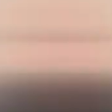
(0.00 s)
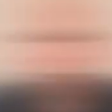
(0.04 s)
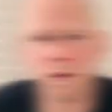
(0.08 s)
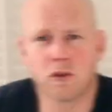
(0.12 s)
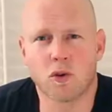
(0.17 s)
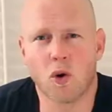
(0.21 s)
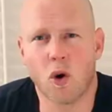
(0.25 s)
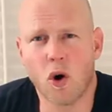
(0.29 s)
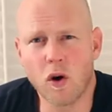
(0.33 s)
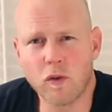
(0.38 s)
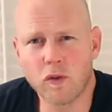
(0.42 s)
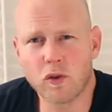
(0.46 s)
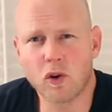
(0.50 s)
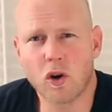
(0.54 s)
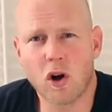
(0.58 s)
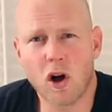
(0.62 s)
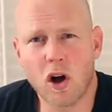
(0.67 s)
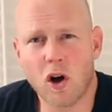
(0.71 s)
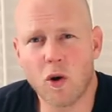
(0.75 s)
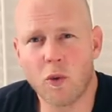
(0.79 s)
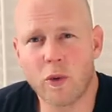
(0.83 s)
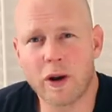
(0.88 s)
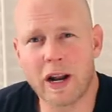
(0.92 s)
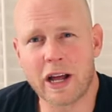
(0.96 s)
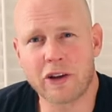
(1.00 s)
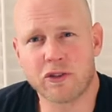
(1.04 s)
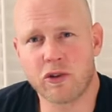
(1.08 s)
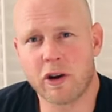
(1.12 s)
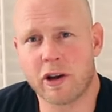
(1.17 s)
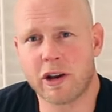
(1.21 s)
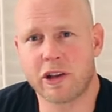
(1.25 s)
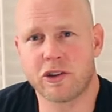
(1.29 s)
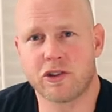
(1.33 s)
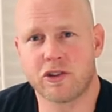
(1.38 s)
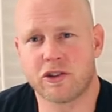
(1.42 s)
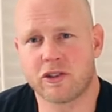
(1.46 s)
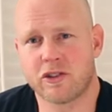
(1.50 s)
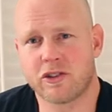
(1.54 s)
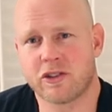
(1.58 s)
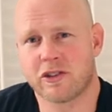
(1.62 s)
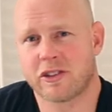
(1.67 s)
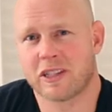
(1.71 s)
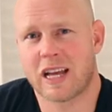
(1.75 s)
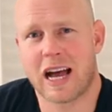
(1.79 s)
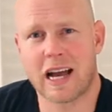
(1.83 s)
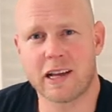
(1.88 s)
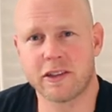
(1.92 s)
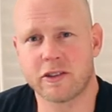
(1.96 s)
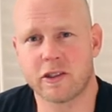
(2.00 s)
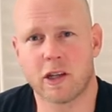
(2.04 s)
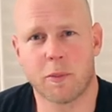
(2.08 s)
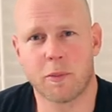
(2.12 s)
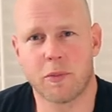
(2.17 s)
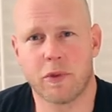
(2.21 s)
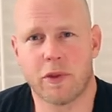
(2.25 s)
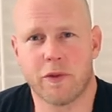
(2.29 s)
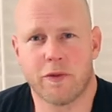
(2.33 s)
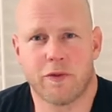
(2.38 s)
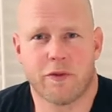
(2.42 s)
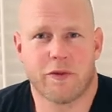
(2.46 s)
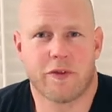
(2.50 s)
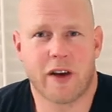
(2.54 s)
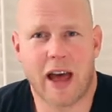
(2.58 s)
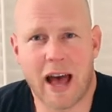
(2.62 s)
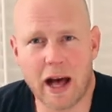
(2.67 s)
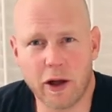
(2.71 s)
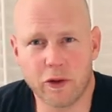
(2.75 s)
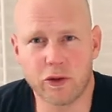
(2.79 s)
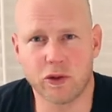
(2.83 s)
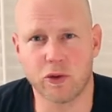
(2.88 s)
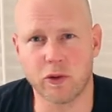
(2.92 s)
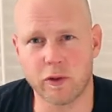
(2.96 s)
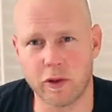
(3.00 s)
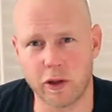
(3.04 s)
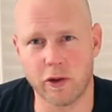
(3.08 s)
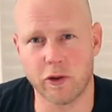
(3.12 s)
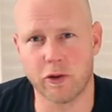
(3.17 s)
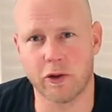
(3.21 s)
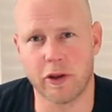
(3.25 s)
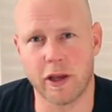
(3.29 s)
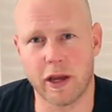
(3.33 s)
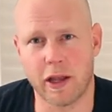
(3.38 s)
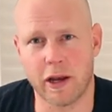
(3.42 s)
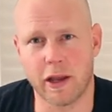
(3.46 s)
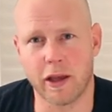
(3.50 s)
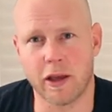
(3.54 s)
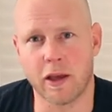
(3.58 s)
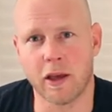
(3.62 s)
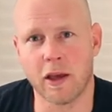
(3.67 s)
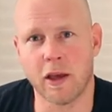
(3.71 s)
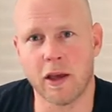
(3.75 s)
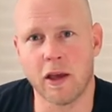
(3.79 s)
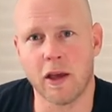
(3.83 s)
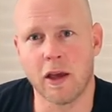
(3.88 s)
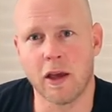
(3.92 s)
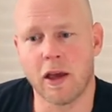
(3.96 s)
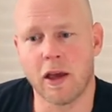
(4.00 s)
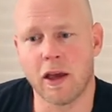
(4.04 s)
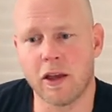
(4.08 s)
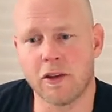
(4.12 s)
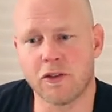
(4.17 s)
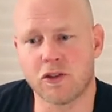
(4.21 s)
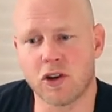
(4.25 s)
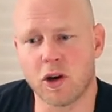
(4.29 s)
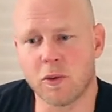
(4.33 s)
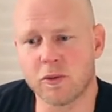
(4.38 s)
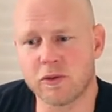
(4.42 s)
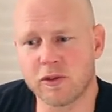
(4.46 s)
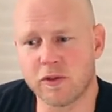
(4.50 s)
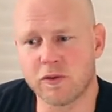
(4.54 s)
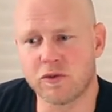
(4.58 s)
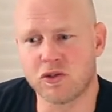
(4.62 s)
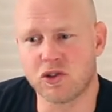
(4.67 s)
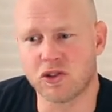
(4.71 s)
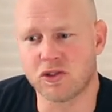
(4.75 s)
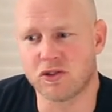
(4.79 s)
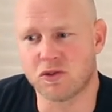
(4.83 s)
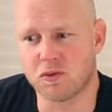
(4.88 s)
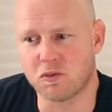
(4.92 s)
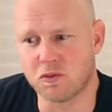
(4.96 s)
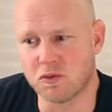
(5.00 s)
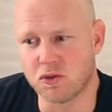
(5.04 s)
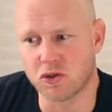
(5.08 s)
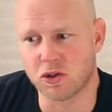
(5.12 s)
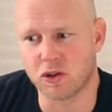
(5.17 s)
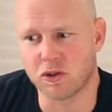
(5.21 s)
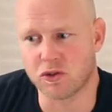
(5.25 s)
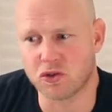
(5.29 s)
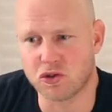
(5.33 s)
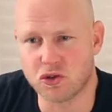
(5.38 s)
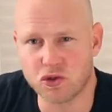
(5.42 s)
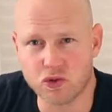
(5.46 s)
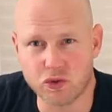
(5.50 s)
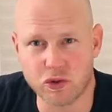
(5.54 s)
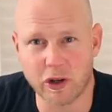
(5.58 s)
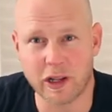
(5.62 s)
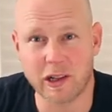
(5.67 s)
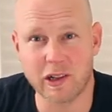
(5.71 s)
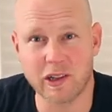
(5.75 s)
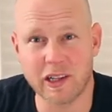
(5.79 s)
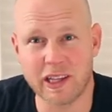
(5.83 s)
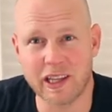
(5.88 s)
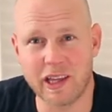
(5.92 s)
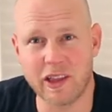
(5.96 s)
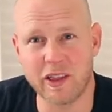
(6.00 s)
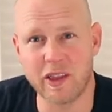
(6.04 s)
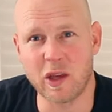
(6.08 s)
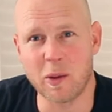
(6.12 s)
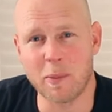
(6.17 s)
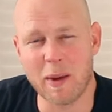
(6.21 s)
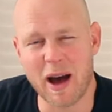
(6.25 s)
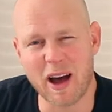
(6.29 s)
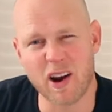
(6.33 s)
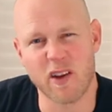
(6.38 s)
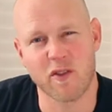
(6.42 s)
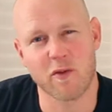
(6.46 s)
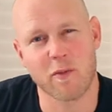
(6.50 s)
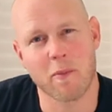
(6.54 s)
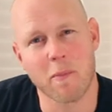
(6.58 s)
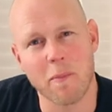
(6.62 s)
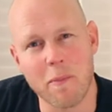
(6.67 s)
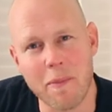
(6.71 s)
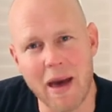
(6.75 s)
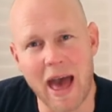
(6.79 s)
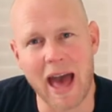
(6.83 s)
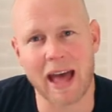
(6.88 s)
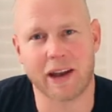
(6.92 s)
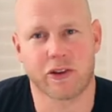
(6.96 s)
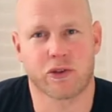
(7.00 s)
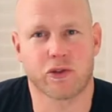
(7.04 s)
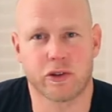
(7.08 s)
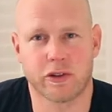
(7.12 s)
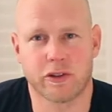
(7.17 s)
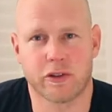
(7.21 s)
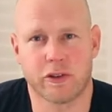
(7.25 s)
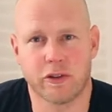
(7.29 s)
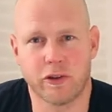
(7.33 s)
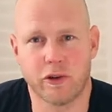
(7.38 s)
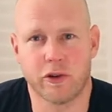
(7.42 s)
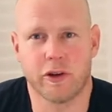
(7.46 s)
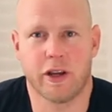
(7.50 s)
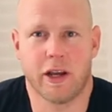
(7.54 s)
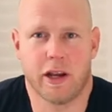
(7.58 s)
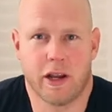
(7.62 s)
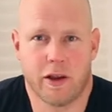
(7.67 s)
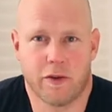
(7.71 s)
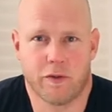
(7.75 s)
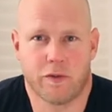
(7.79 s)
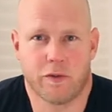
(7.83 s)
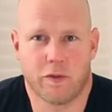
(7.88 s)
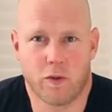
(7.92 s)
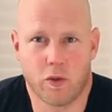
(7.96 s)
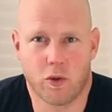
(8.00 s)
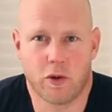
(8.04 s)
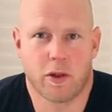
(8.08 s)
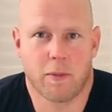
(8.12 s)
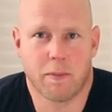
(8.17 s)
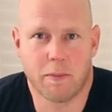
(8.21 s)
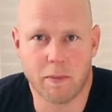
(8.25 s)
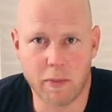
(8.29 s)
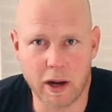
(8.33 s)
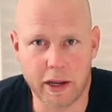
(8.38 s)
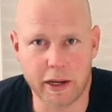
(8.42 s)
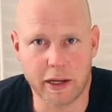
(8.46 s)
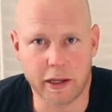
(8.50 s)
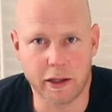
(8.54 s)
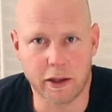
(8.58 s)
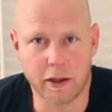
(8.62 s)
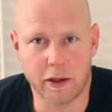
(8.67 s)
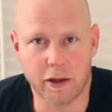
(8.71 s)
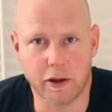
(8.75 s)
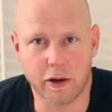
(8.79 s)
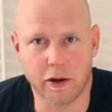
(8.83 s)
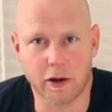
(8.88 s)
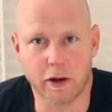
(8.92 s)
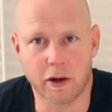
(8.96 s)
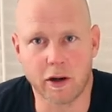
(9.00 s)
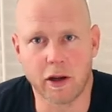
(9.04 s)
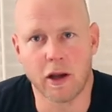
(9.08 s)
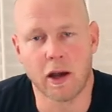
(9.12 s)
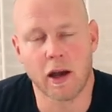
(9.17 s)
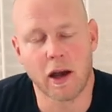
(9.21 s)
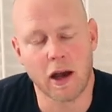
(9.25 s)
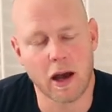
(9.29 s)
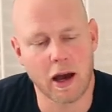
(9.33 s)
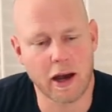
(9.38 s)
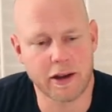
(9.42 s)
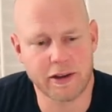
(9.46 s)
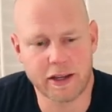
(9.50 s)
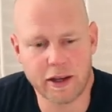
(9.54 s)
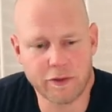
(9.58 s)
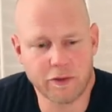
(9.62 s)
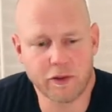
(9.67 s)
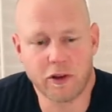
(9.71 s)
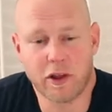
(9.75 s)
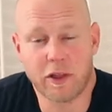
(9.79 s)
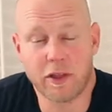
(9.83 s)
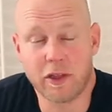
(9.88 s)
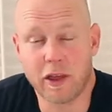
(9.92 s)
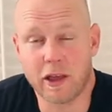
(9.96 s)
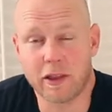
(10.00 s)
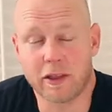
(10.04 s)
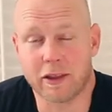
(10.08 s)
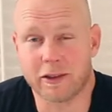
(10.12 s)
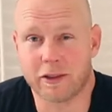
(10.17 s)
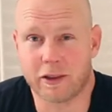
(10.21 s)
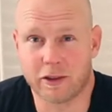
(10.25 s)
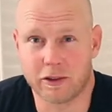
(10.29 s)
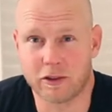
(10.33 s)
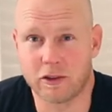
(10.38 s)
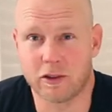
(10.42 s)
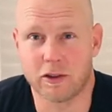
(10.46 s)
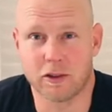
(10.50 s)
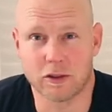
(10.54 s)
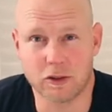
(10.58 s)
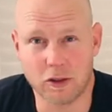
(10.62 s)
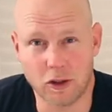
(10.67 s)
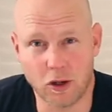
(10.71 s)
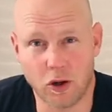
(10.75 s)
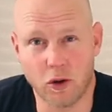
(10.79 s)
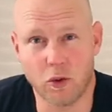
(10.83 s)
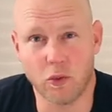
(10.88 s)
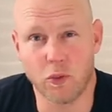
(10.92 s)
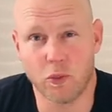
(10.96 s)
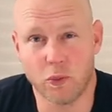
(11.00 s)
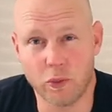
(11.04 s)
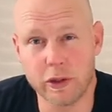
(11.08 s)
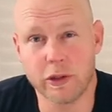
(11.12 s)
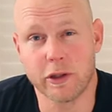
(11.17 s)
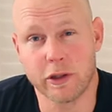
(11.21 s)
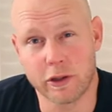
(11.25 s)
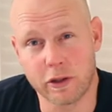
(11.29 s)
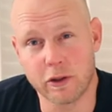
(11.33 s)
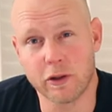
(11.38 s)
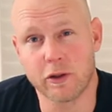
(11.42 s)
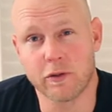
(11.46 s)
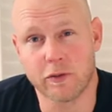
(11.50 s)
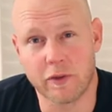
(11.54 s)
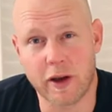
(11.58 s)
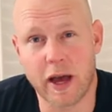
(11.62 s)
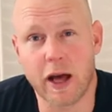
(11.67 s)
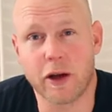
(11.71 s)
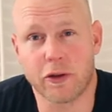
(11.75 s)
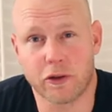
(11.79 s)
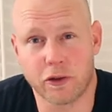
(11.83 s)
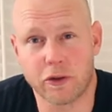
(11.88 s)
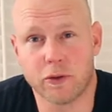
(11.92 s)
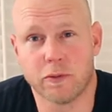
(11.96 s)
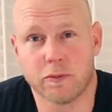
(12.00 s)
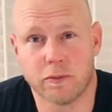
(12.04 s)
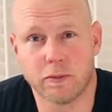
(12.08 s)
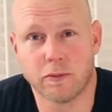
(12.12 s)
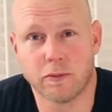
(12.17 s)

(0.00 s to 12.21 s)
So overall, when I try to just size up the value that you're getting, in terms of just sort of strictly the amount of mattress you're getting for the money here, I definitely think that this is a really good value.